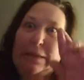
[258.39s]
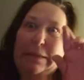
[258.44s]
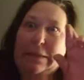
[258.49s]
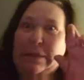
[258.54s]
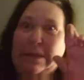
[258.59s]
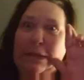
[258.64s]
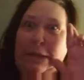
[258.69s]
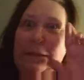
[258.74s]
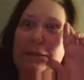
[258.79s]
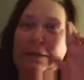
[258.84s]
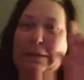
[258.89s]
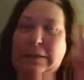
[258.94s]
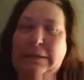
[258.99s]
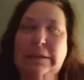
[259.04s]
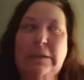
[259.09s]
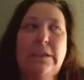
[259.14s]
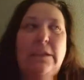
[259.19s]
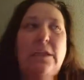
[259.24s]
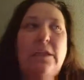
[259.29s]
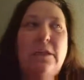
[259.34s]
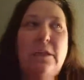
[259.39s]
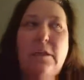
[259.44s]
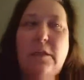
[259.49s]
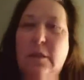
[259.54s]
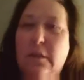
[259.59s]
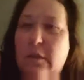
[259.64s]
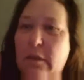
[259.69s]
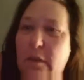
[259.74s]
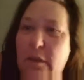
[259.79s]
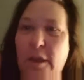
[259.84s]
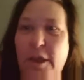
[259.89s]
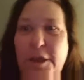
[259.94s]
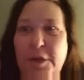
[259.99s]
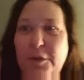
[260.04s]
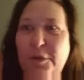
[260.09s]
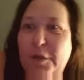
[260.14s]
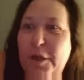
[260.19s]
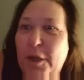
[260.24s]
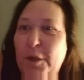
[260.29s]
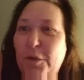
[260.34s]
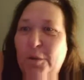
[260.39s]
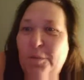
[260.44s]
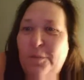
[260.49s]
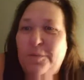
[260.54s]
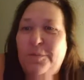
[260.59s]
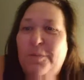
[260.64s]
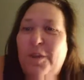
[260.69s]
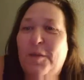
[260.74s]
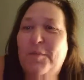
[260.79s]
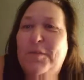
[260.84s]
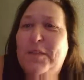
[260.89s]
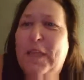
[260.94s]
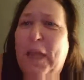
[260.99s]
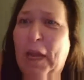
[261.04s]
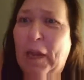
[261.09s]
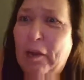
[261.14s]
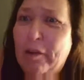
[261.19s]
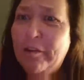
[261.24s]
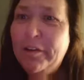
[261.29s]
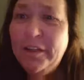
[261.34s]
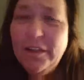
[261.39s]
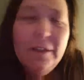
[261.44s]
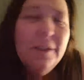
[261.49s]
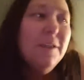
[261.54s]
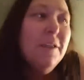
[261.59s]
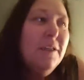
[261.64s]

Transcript: I don't know. I'm scared.